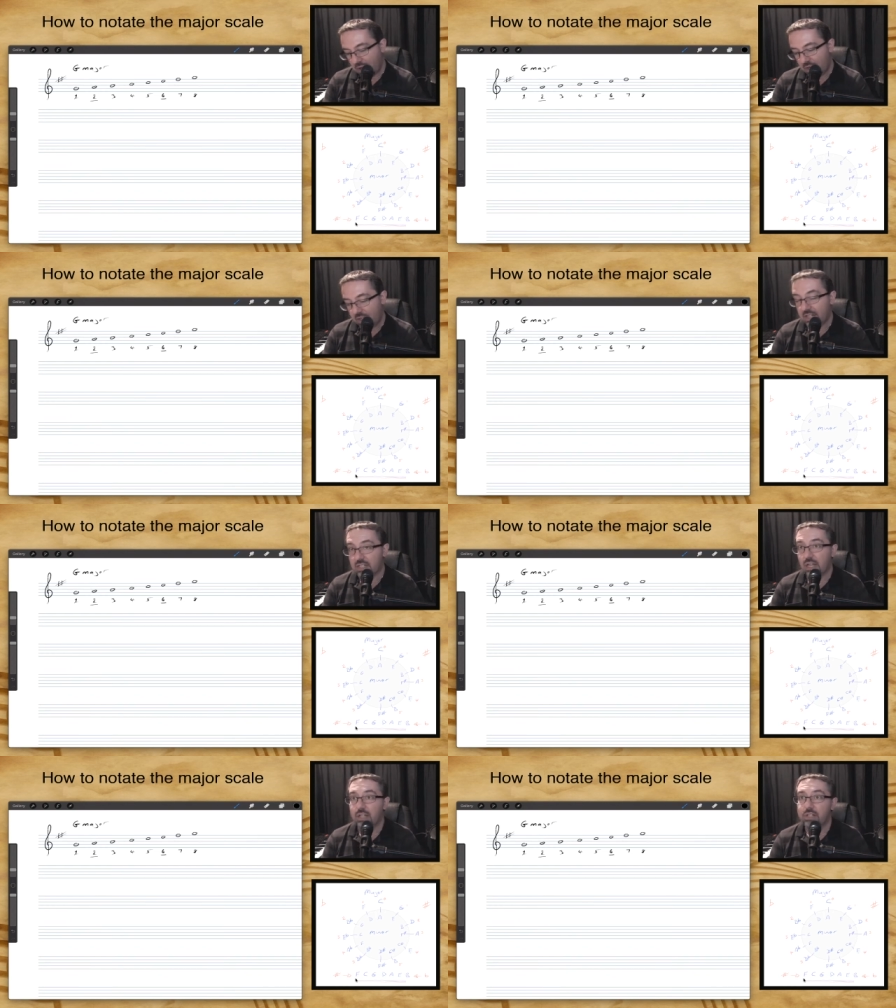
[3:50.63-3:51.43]
next
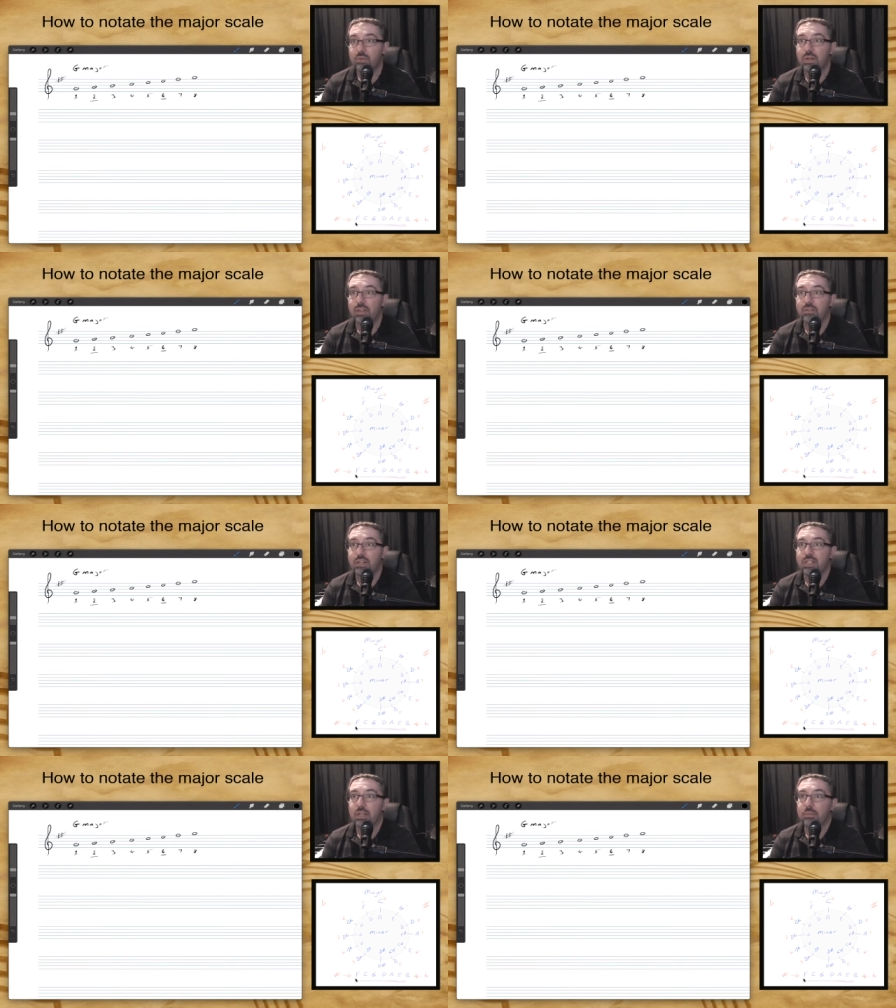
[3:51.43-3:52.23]
go, let's do another
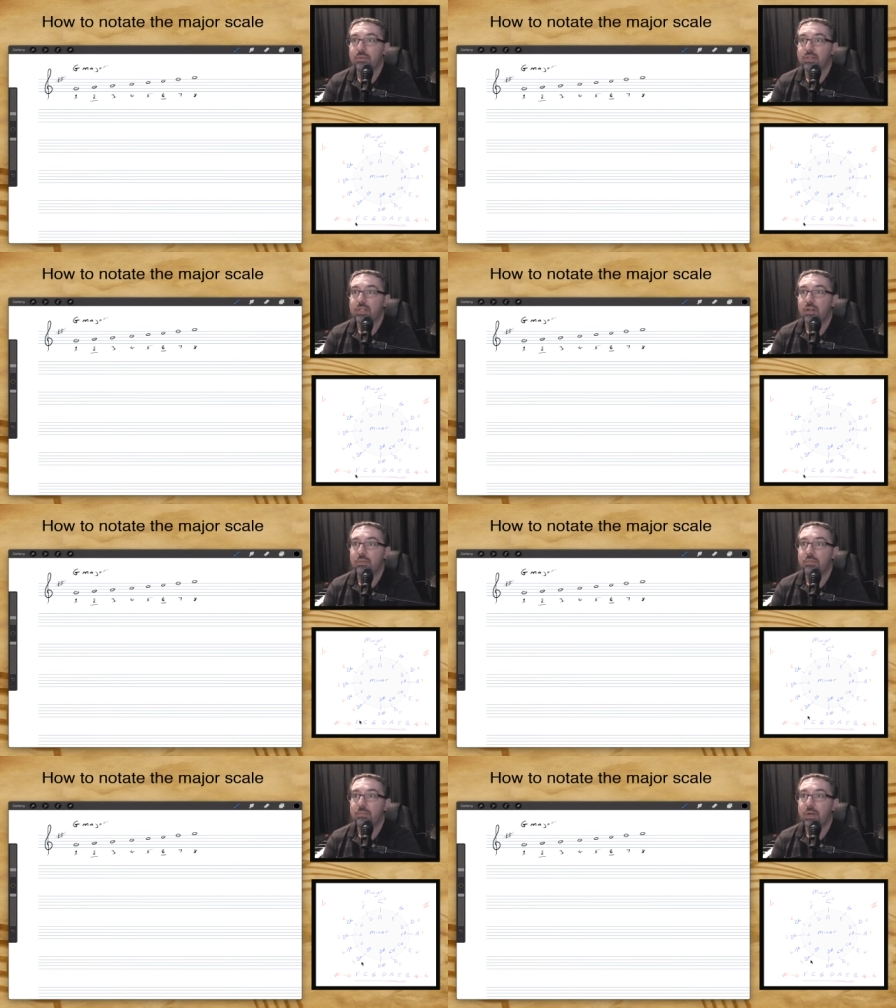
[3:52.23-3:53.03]
example. So
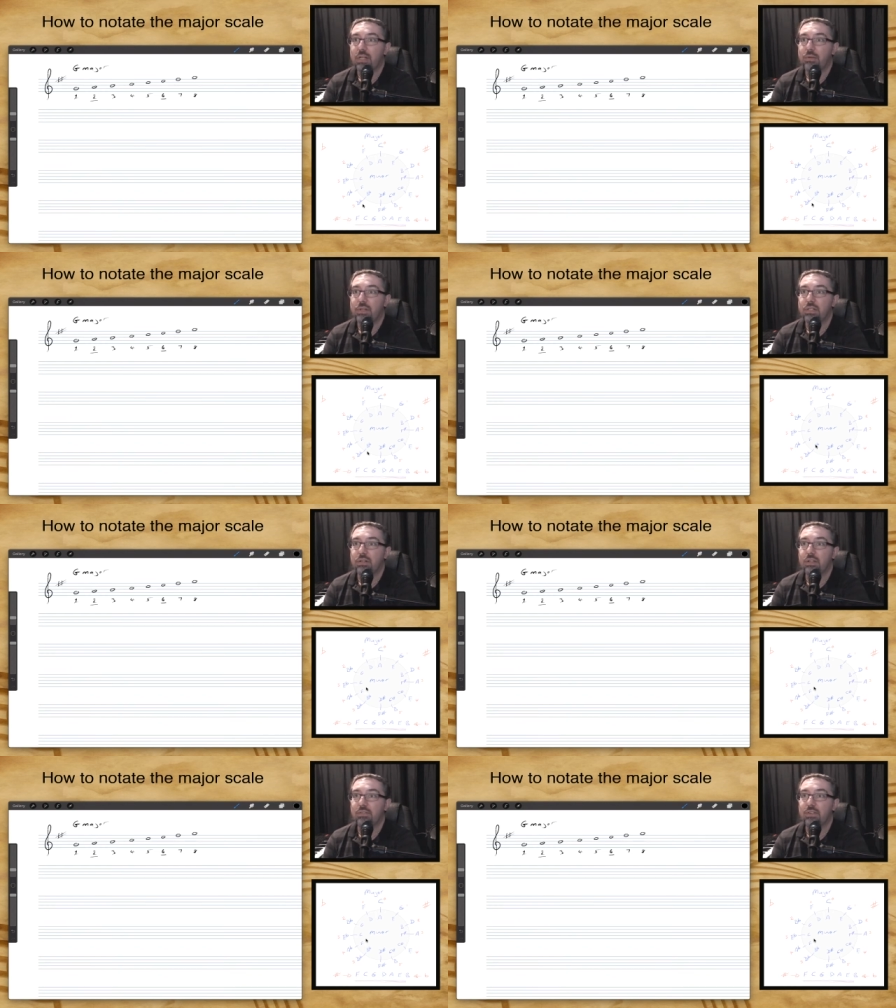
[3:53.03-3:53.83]
back to our
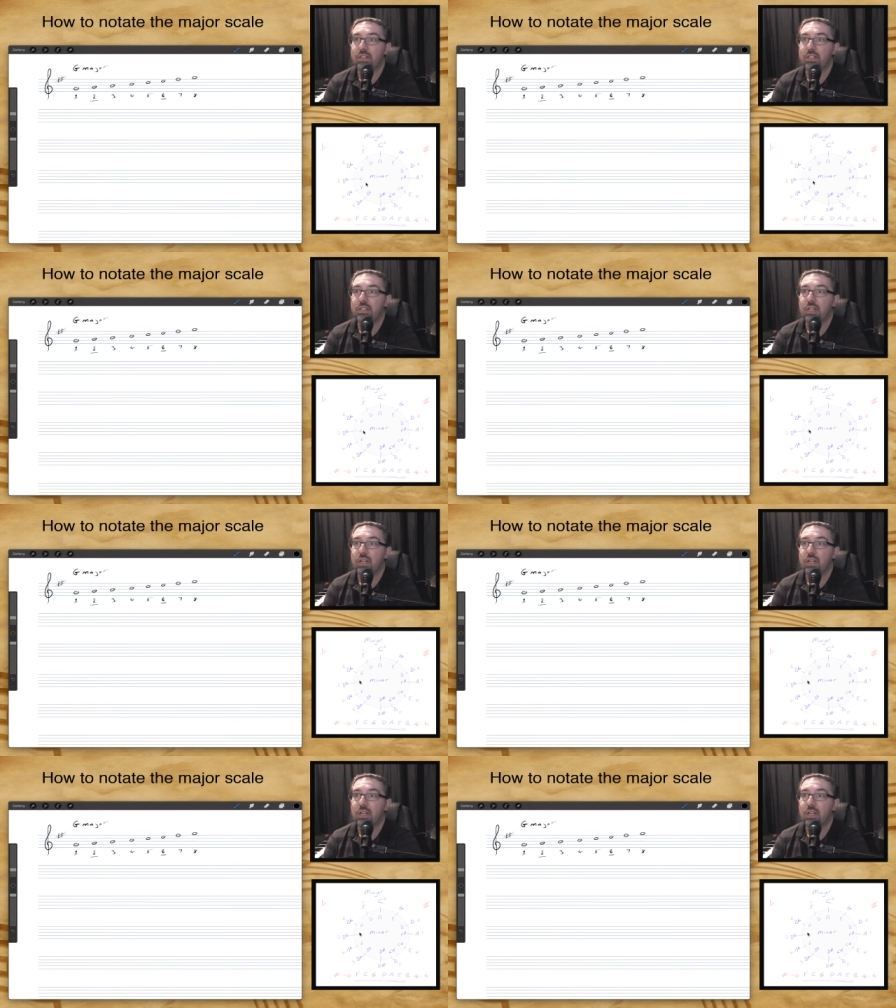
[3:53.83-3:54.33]
circle of fifths.